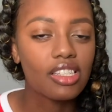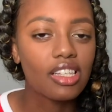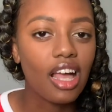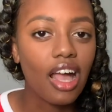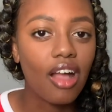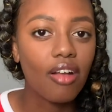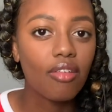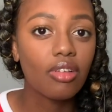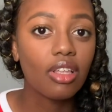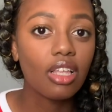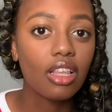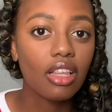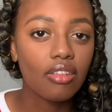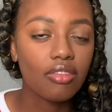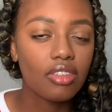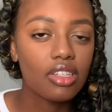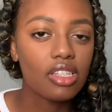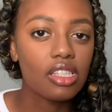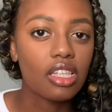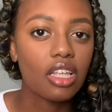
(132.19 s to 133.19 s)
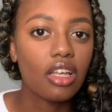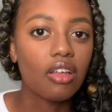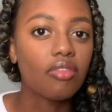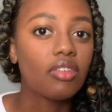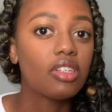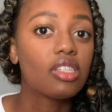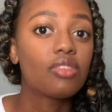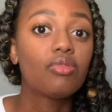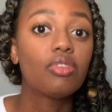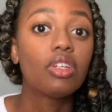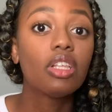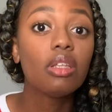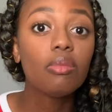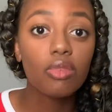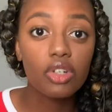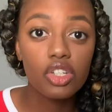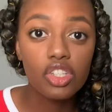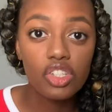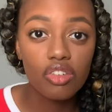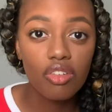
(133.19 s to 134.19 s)
I really love this stuff. It's really
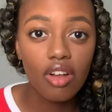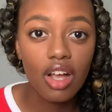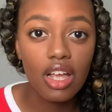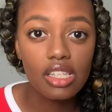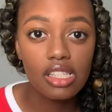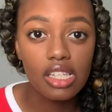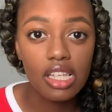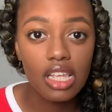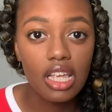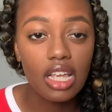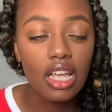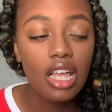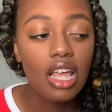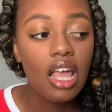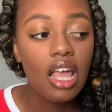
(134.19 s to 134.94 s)
moisturizing.